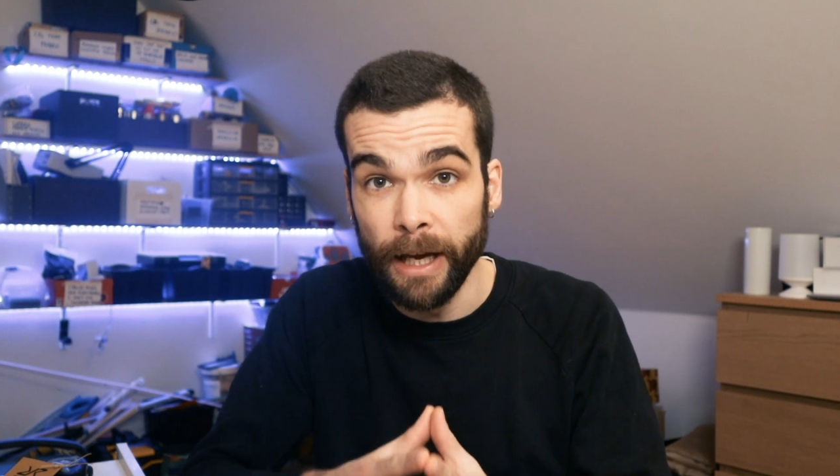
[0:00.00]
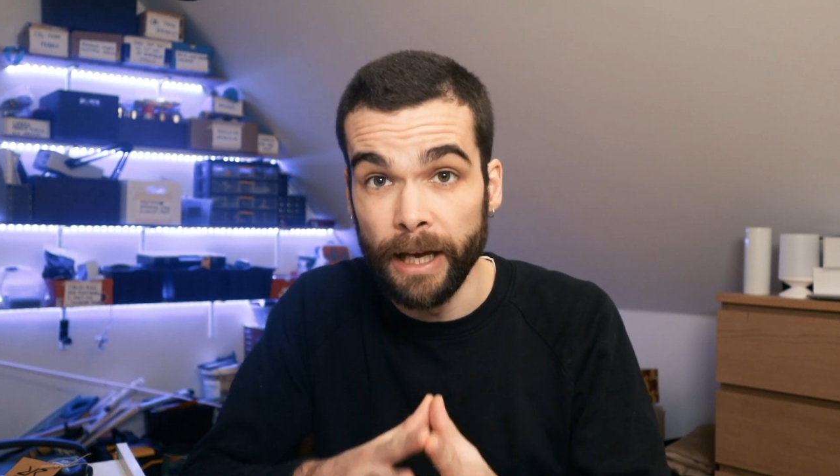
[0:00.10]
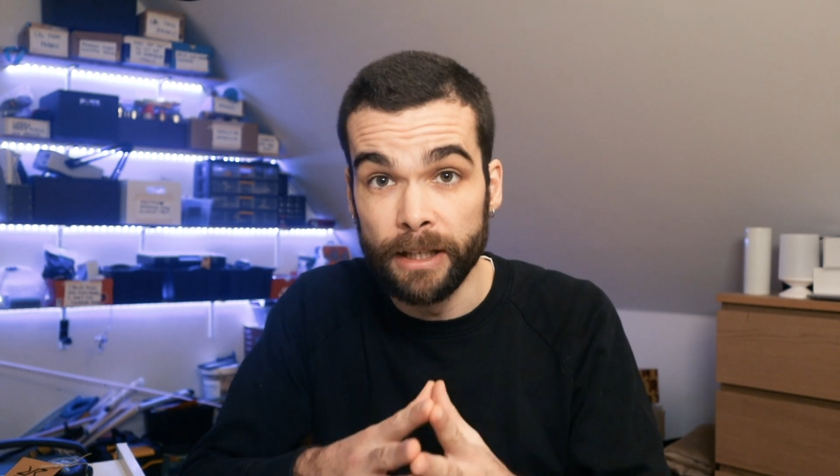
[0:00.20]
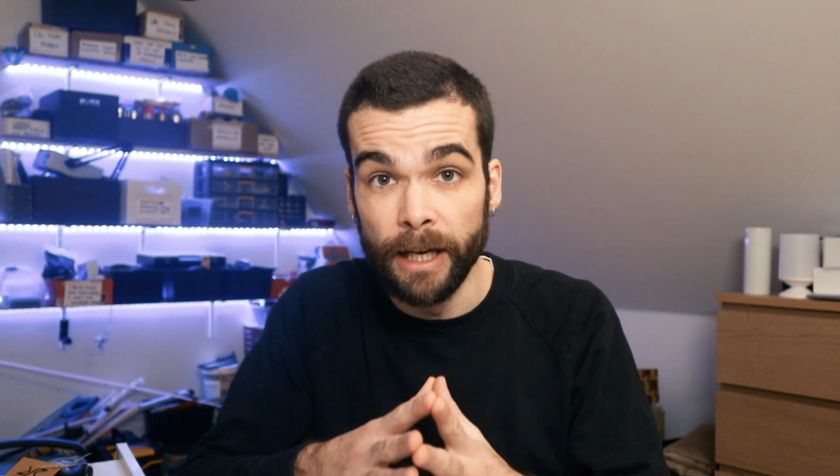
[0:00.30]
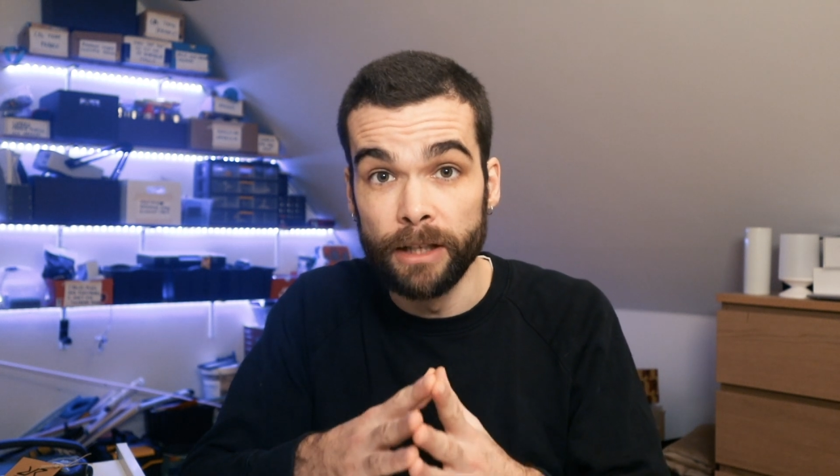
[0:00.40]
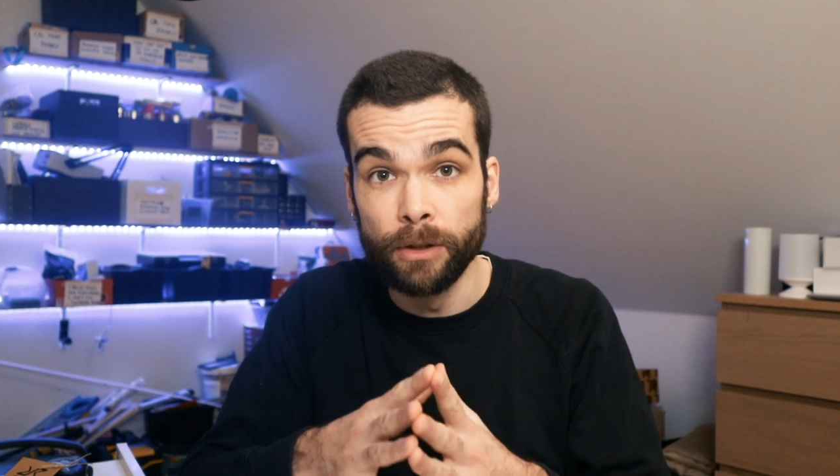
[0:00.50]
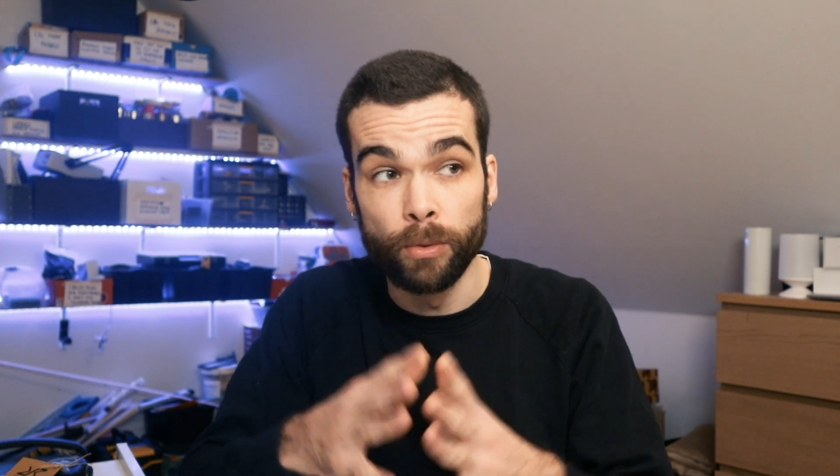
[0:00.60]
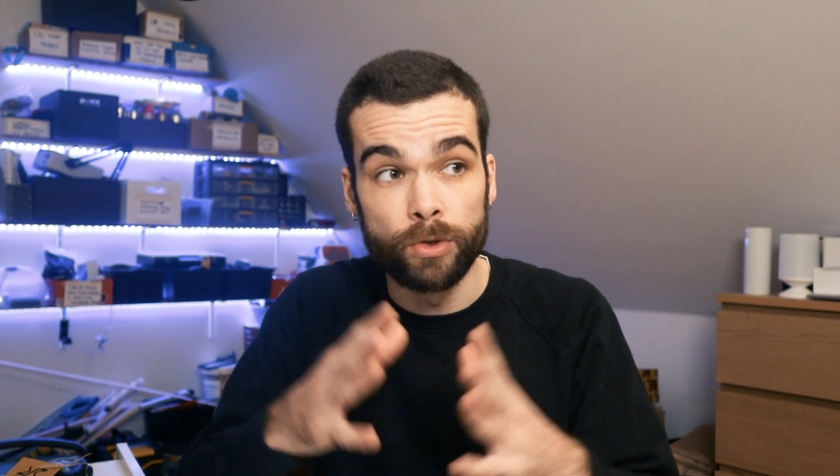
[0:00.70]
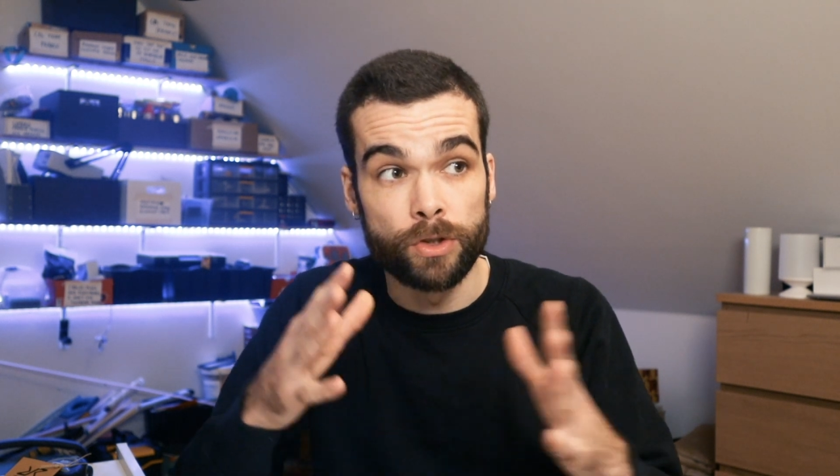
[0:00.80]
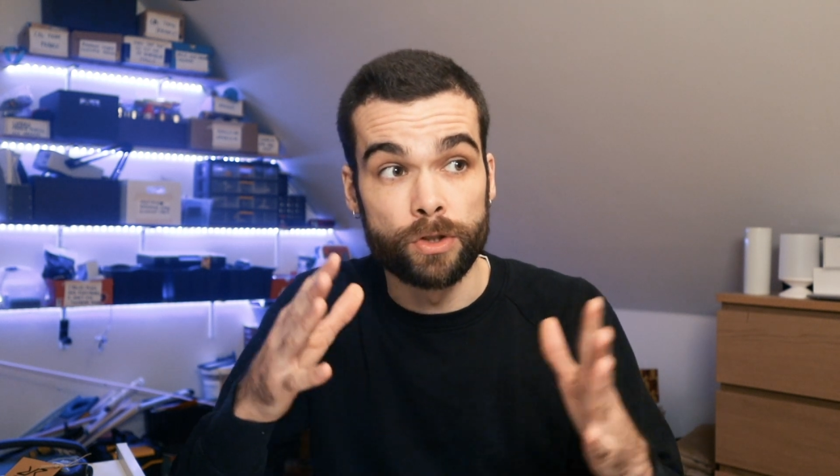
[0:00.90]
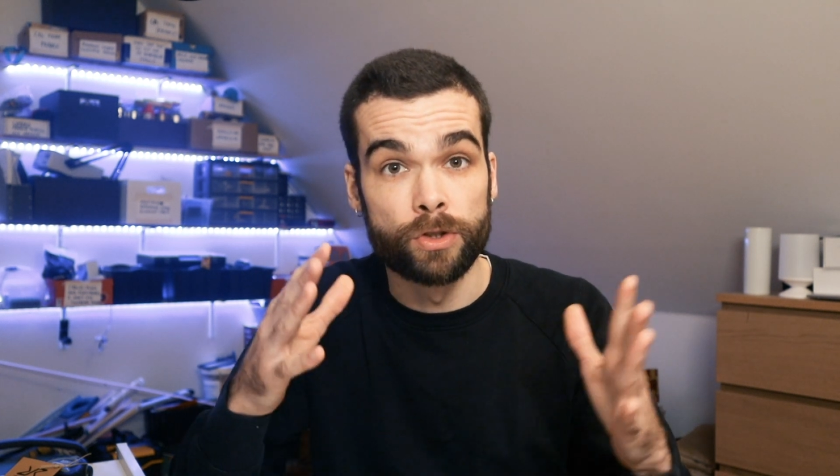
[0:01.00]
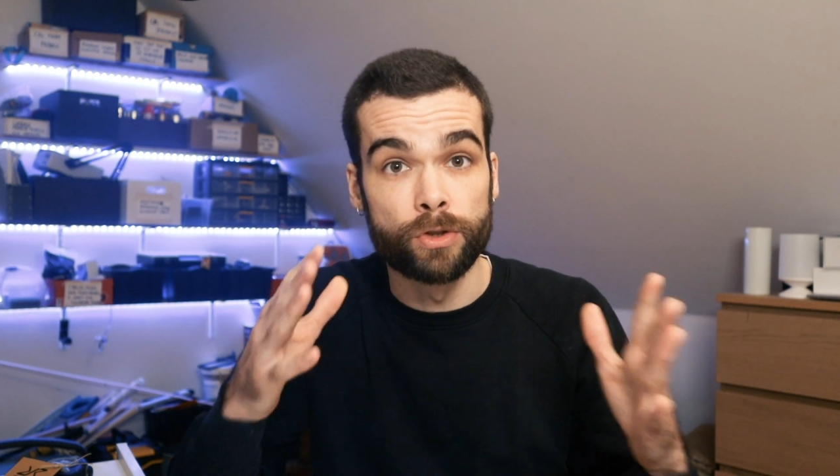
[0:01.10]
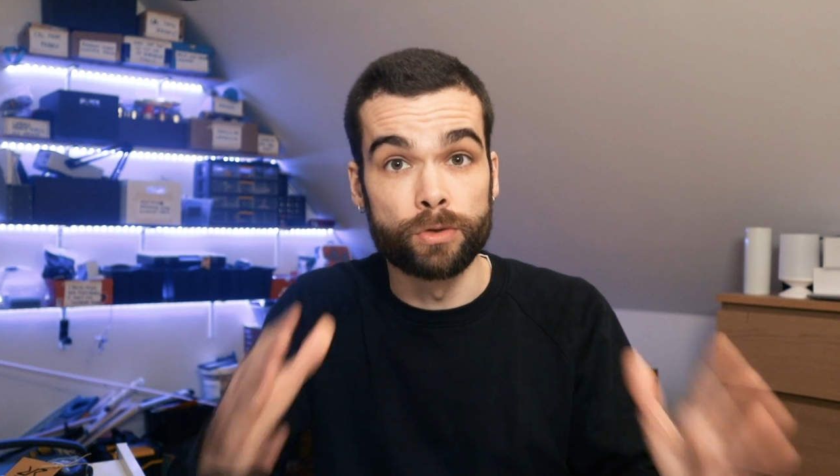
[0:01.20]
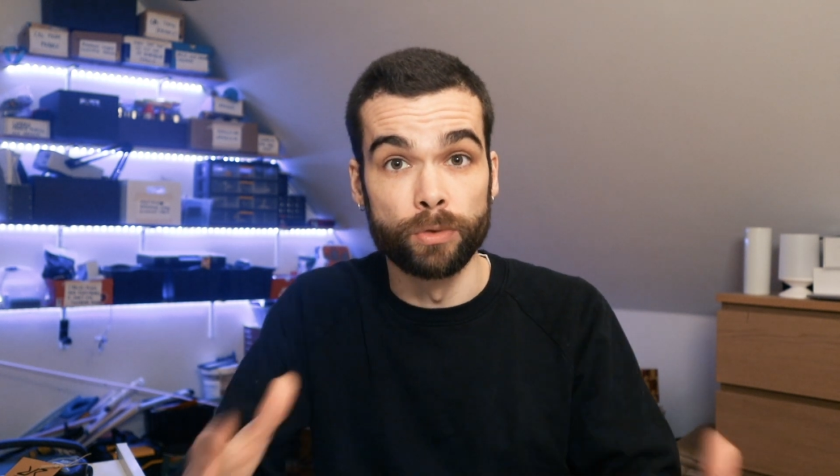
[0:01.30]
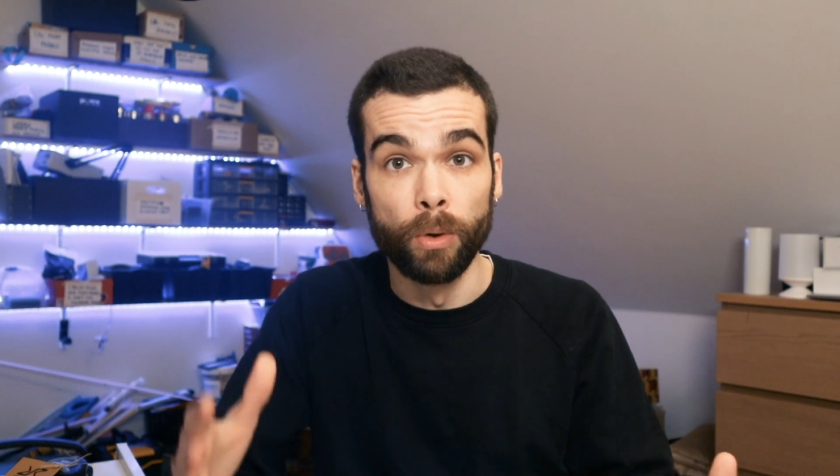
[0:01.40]
and don't just
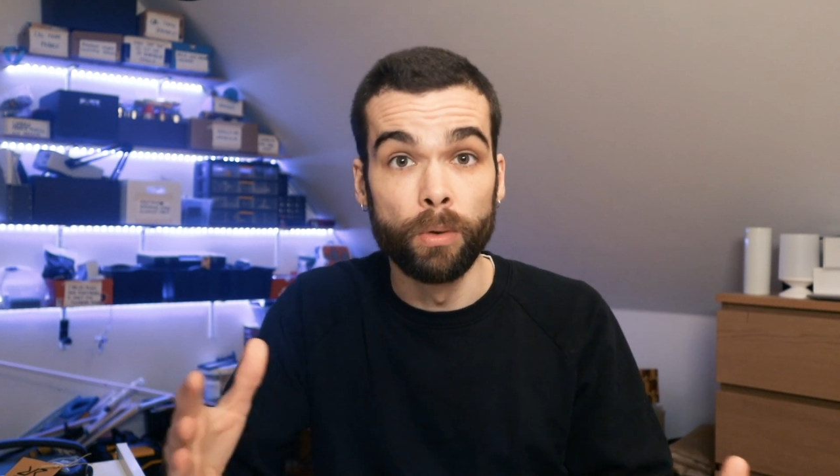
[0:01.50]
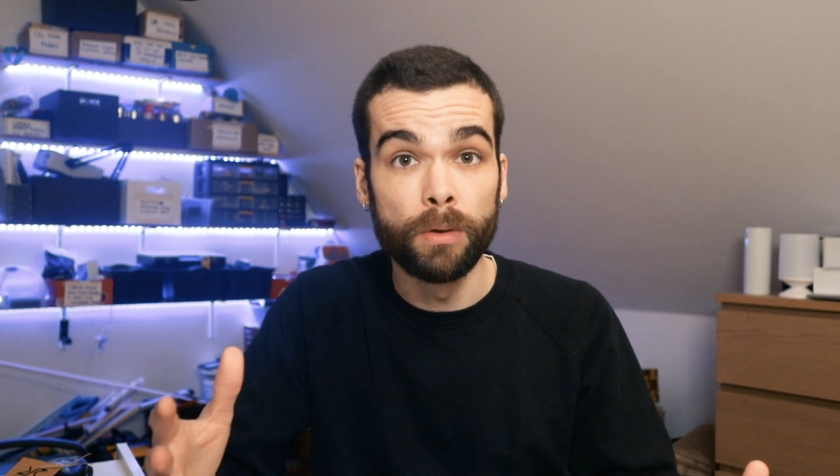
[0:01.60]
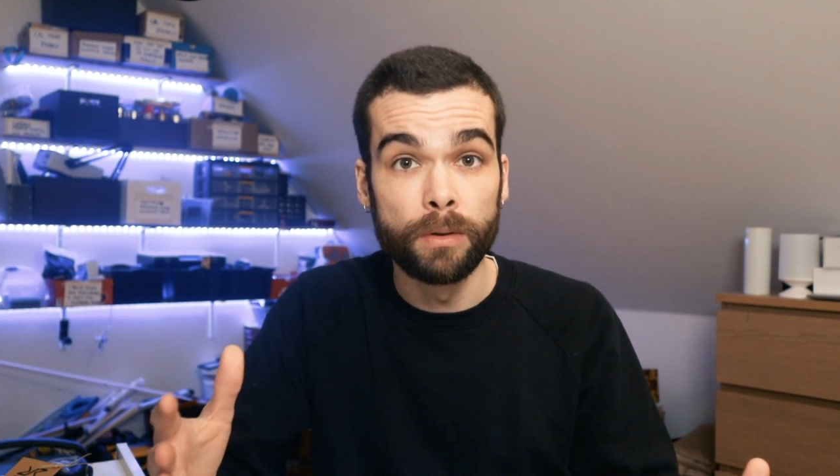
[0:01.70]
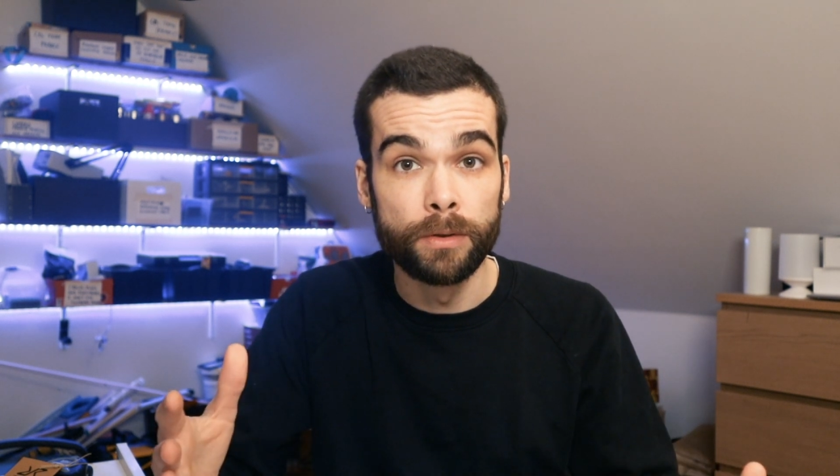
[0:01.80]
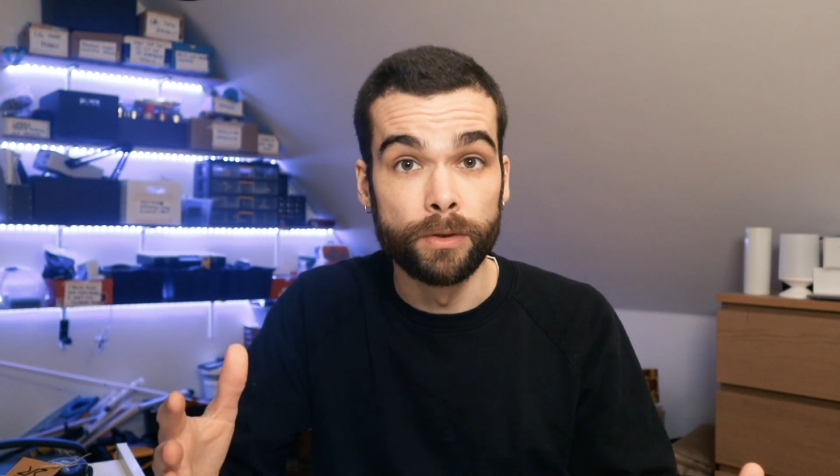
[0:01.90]
scroll,